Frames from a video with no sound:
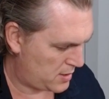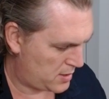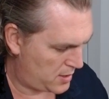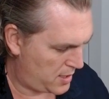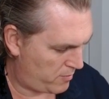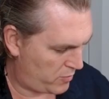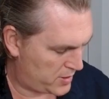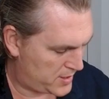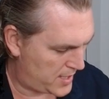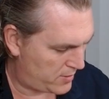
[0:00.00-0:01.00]
Yep, we'll
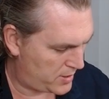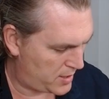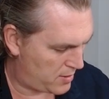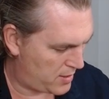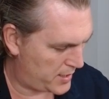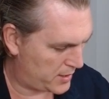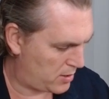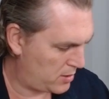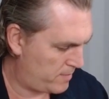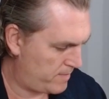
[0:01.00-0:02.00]
attack with the Iron
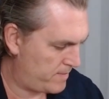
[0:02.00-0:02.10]
Golem,